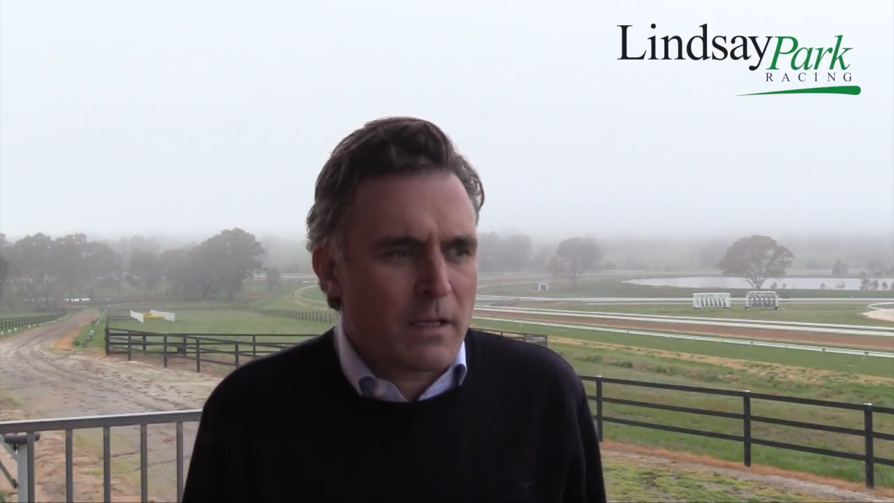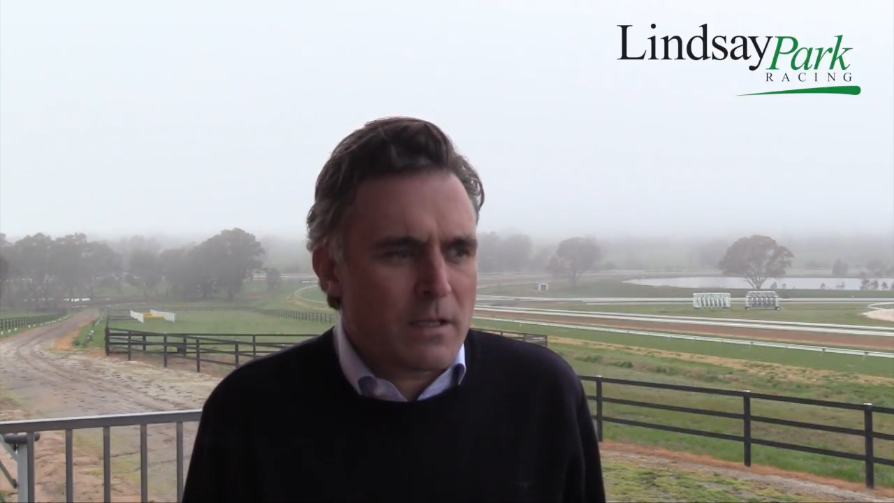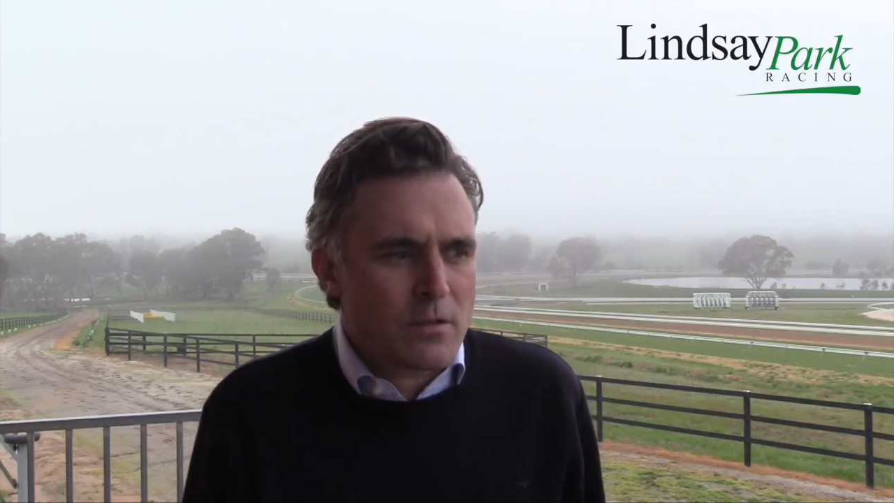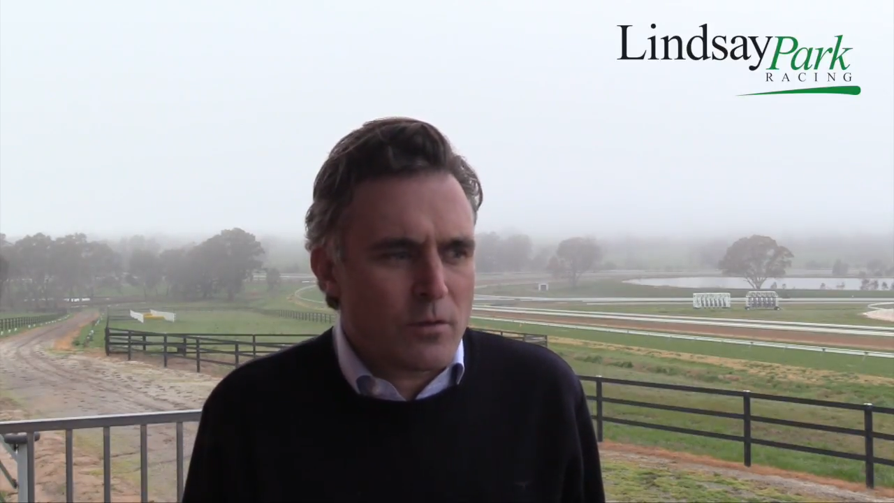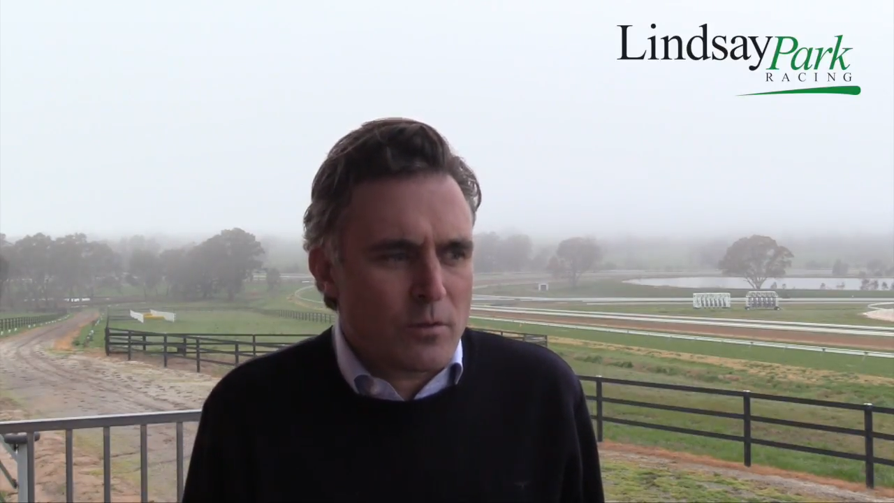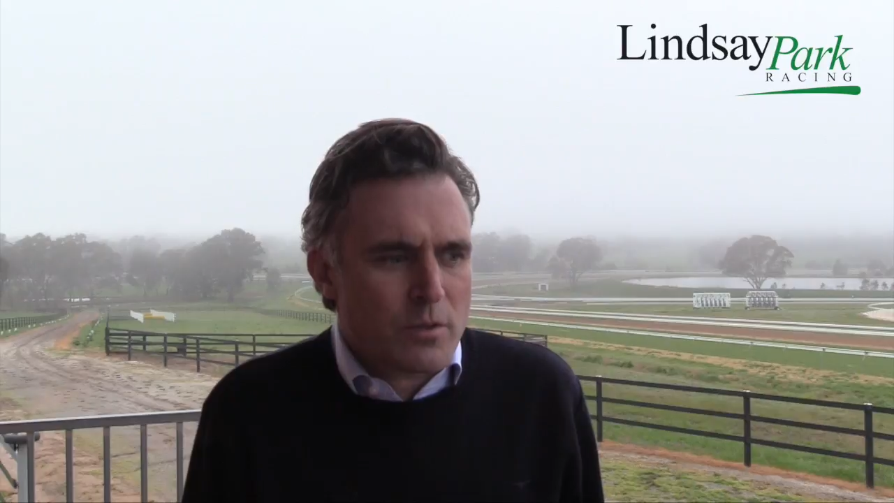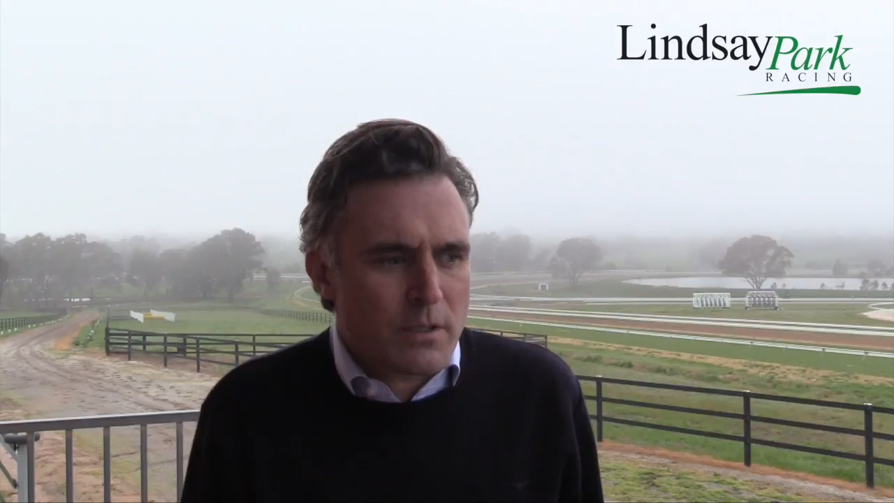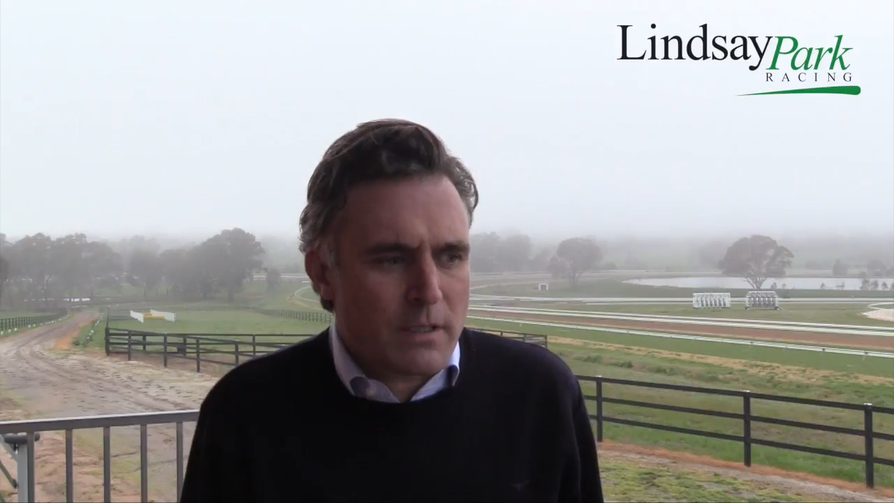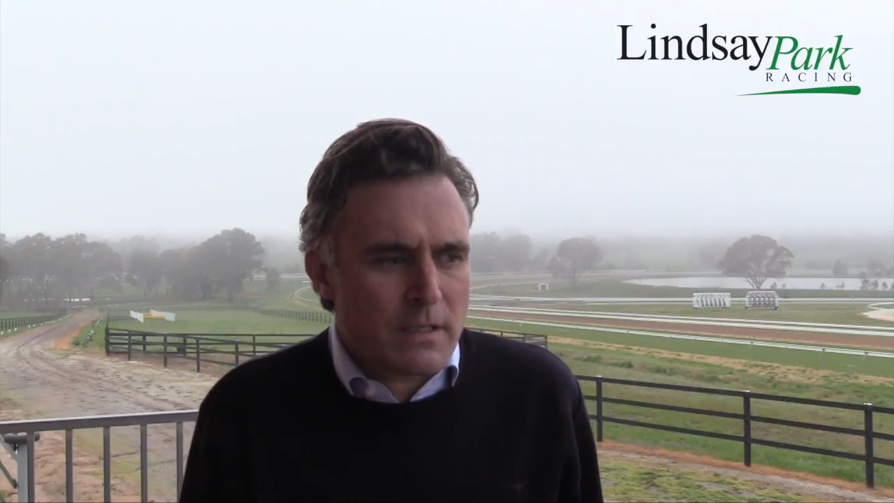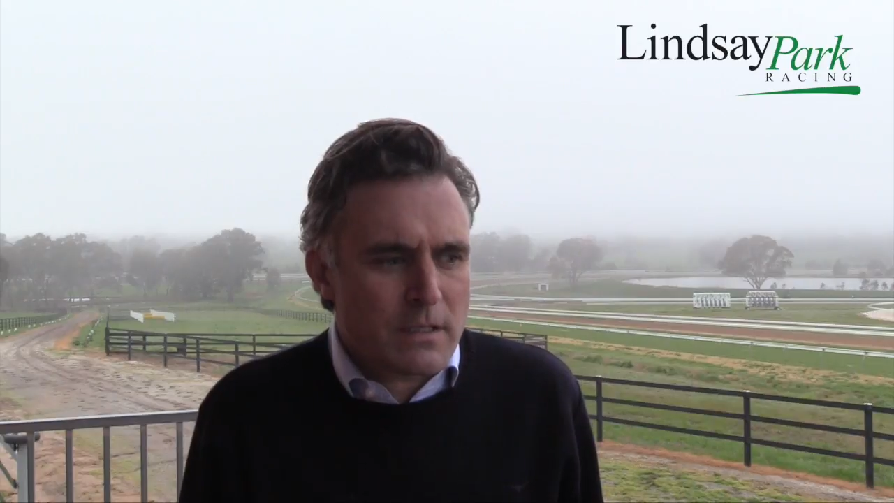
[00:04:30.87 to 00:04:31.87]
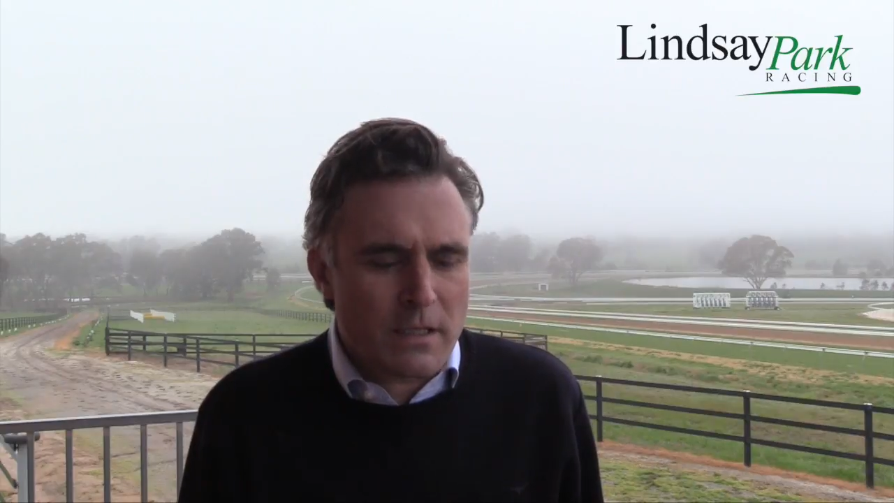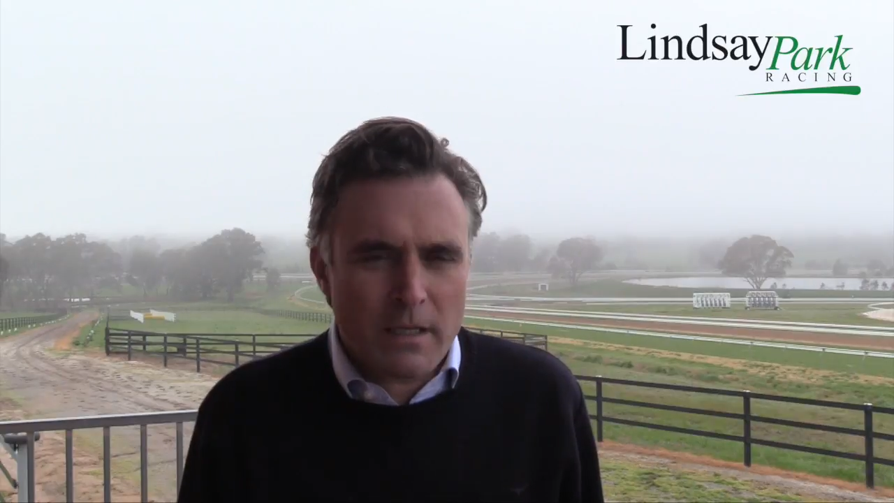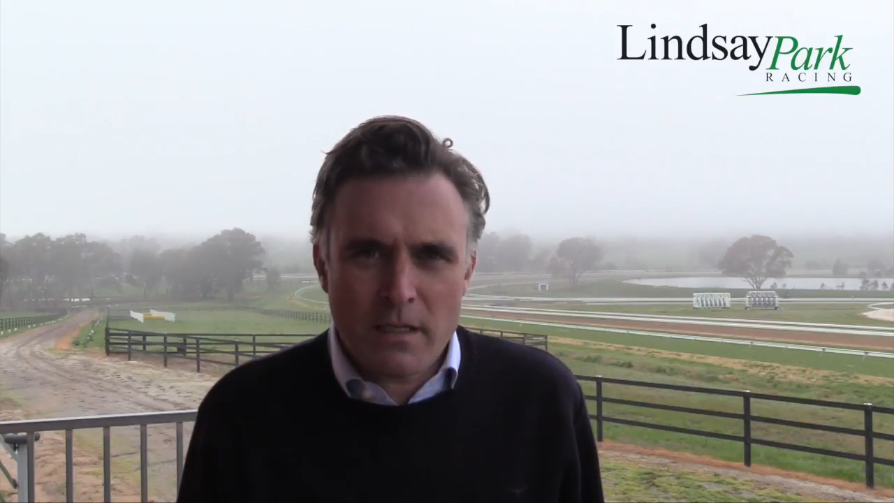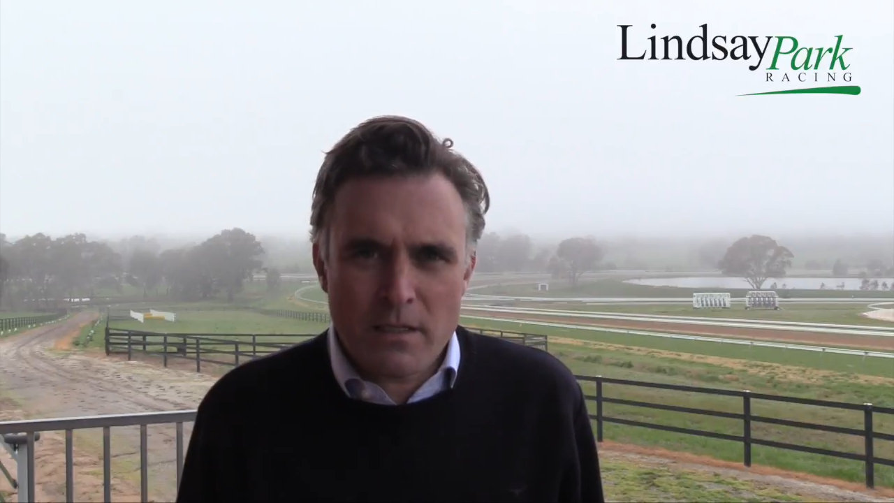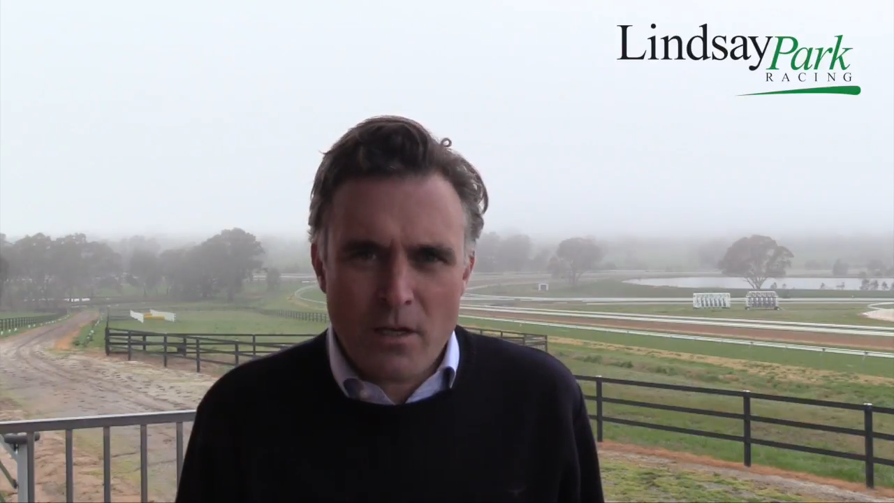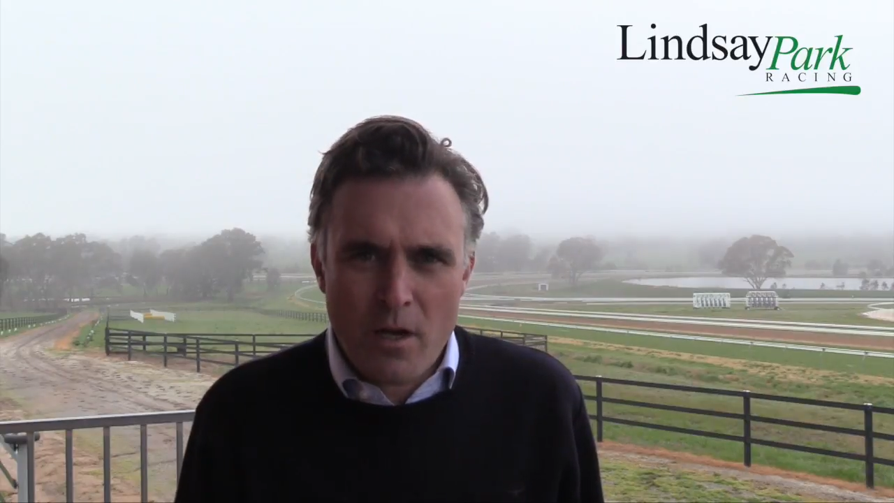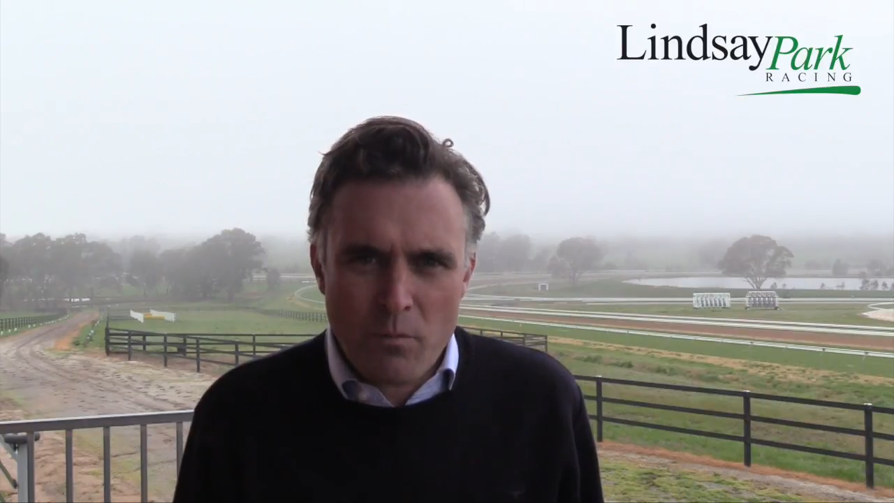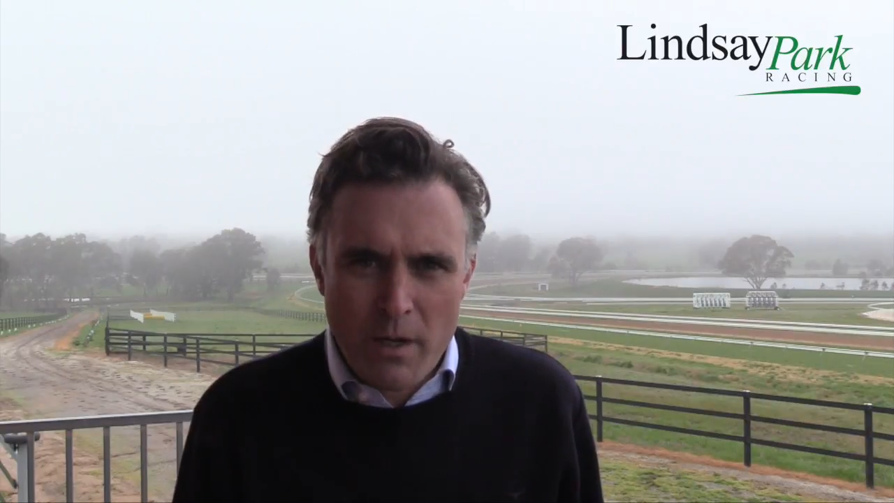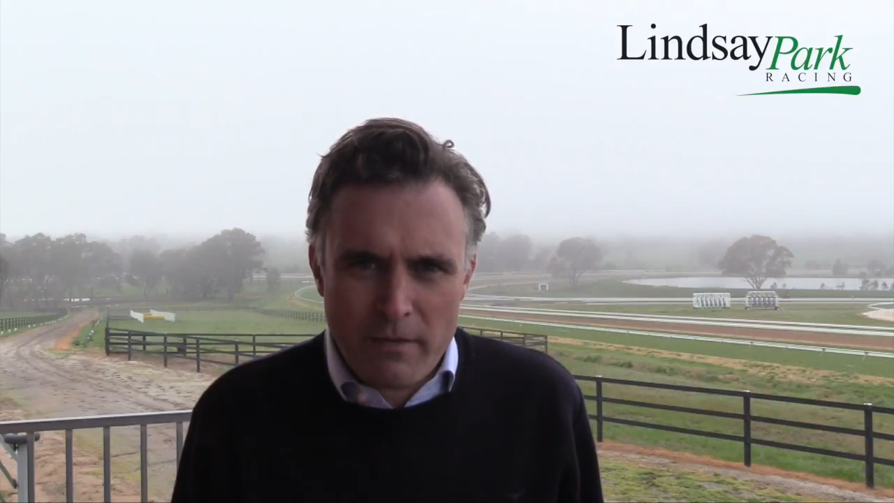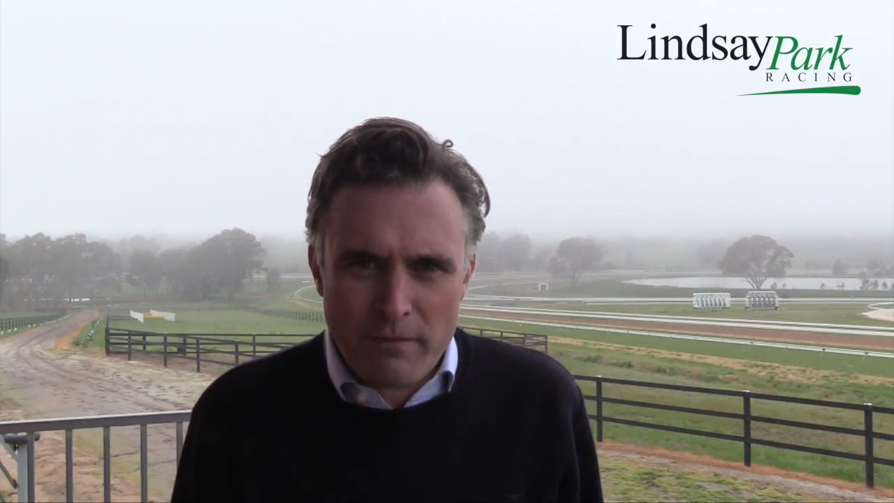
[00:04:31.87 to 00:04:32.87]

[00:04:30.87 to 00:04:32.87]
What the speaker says: He's a horse that needs to get it his own way